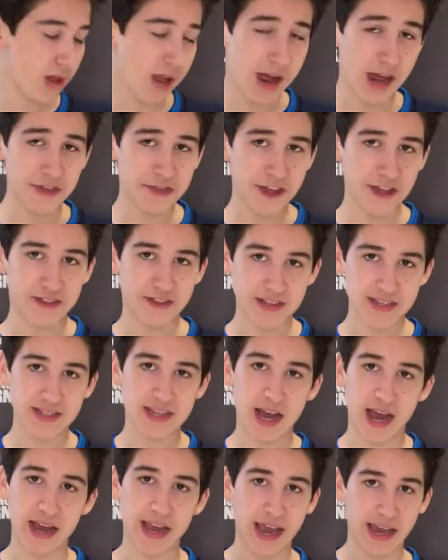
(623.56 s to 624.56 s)
I think this
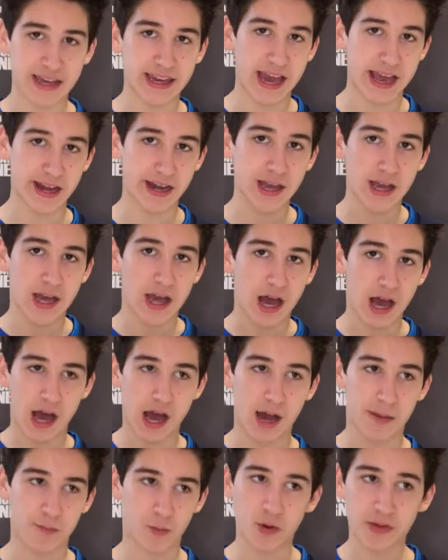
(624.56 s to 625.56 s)
guy, again,
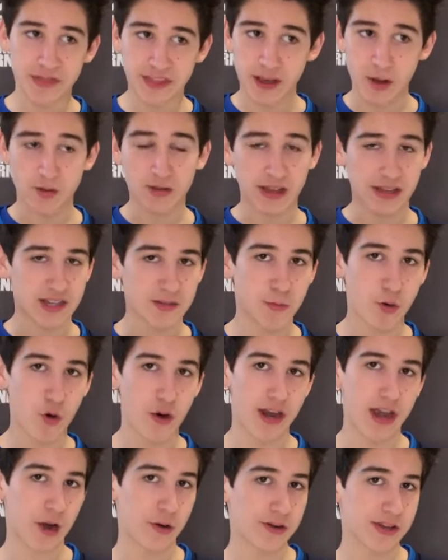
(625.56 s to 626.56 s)
one thing I would like to
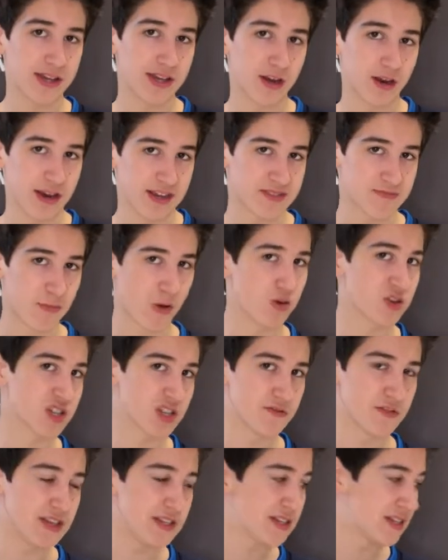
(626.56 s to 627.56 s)
point out here is most
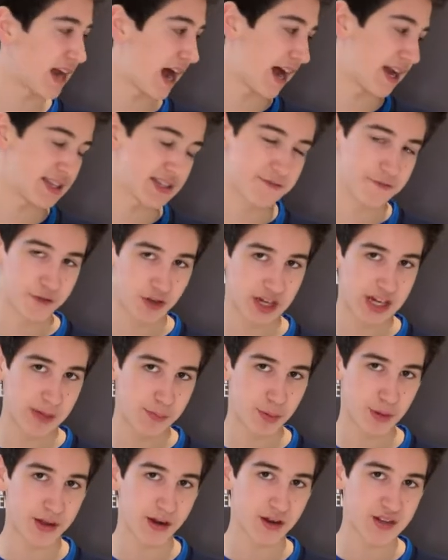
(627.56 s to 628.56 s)
of these guys, for key
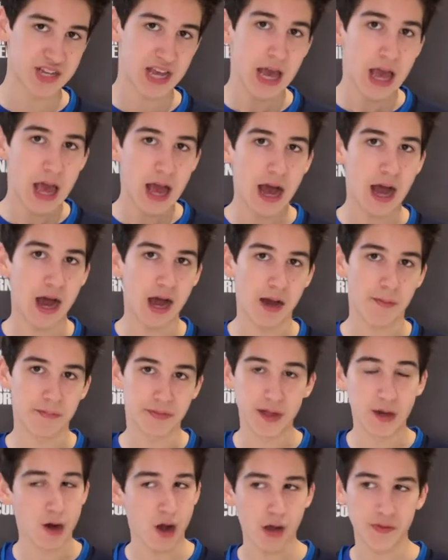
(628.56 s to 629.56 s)
players,
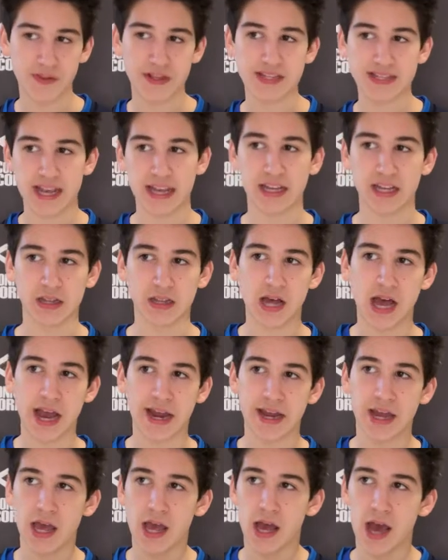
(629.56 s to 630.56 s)
they're on the second
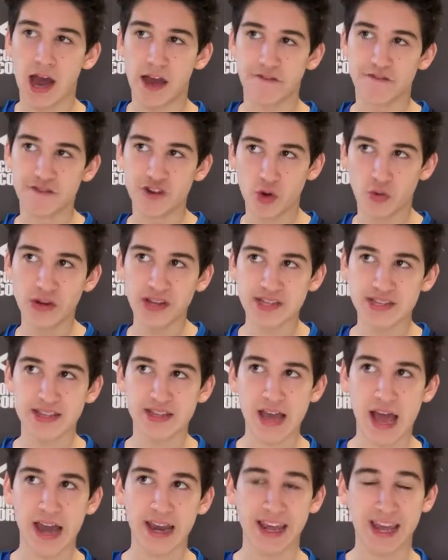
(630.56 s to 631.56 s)
line. I've noticed
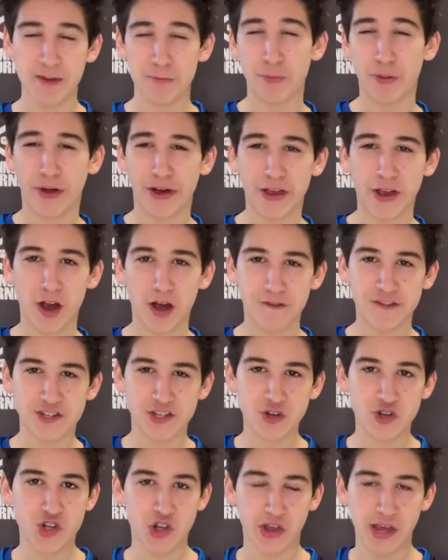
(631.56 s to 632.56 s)
that in playoffs,
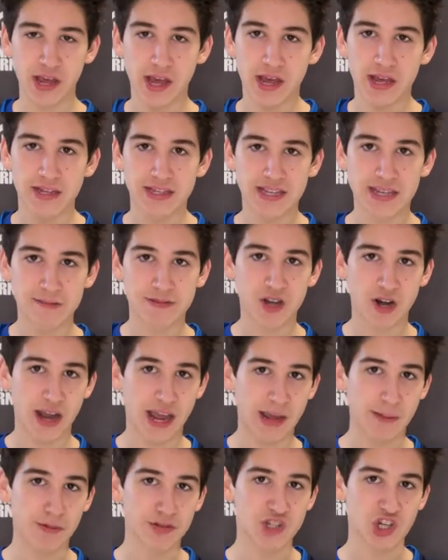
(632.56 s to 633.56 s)
usually teams are
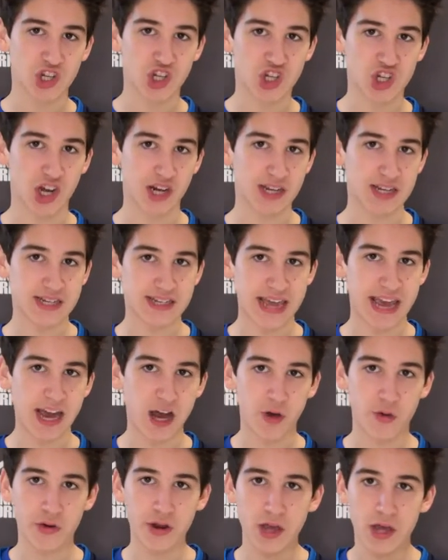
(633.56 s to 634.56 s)
able to shut
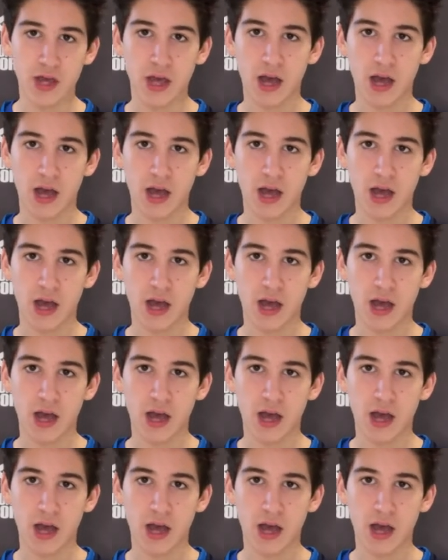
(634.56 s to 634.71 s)
down